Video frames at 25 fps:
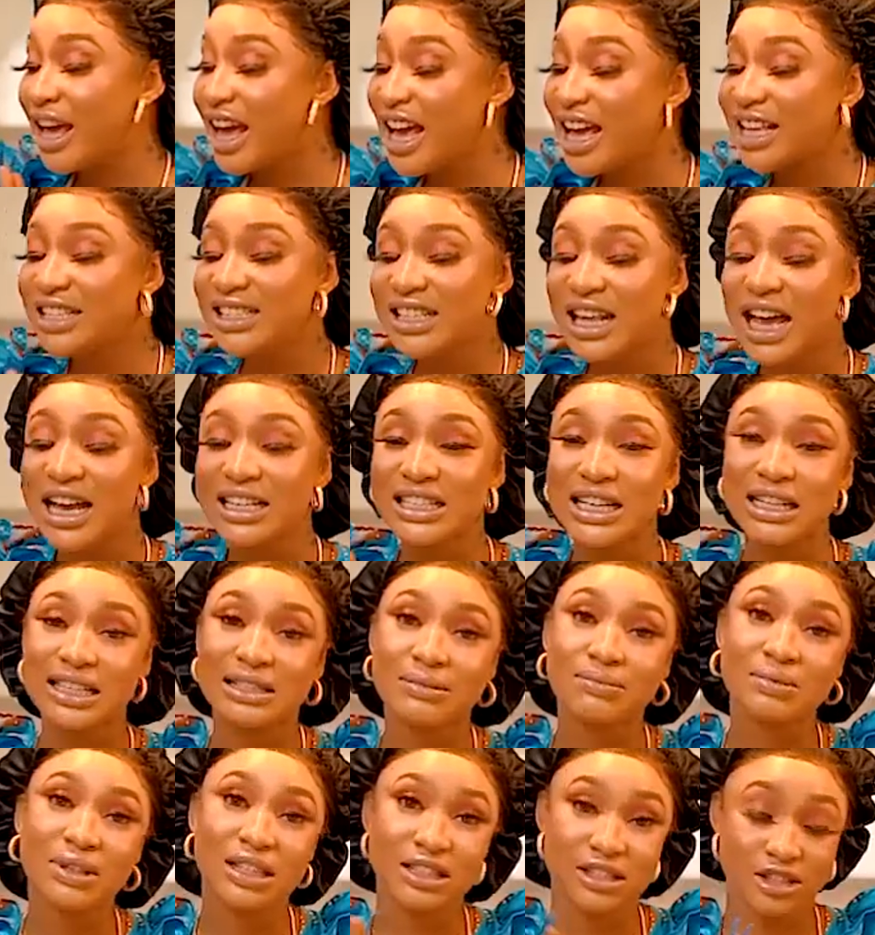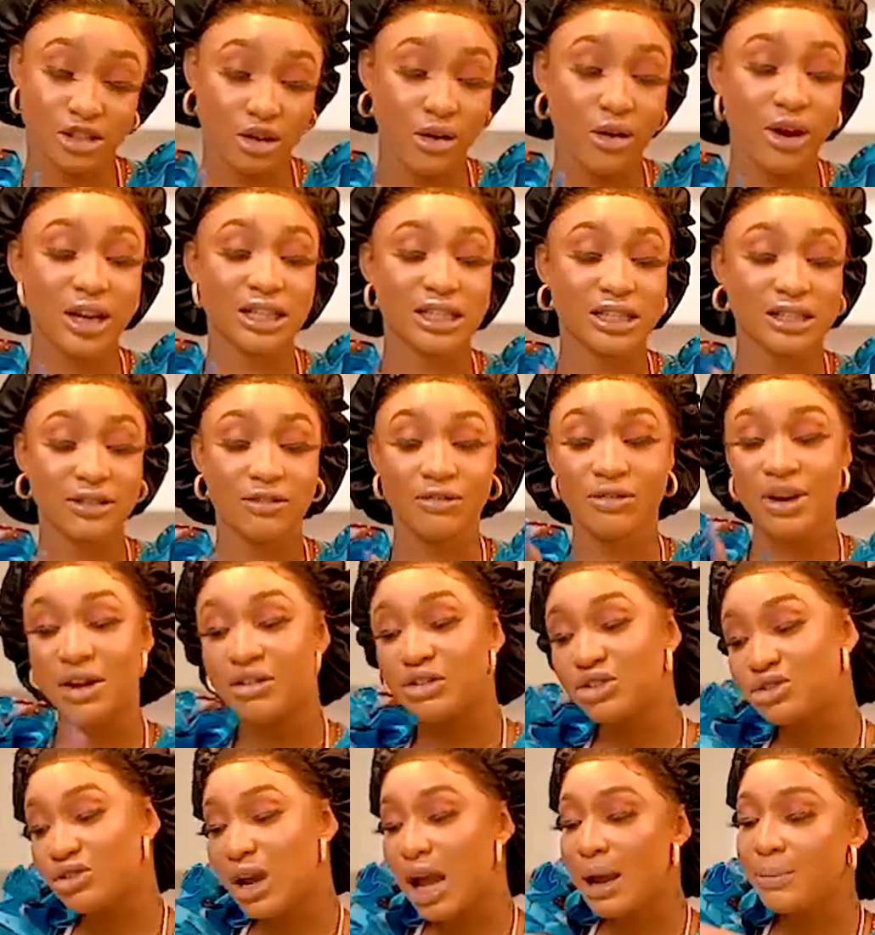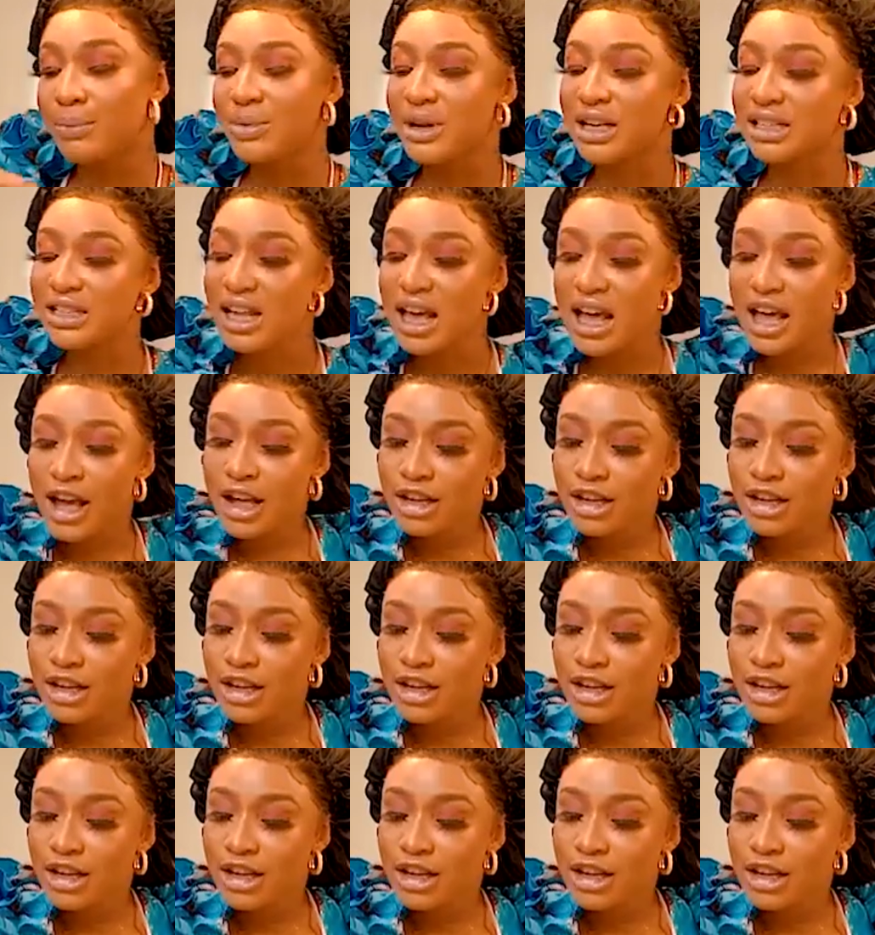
airtight and store it in a very dry place.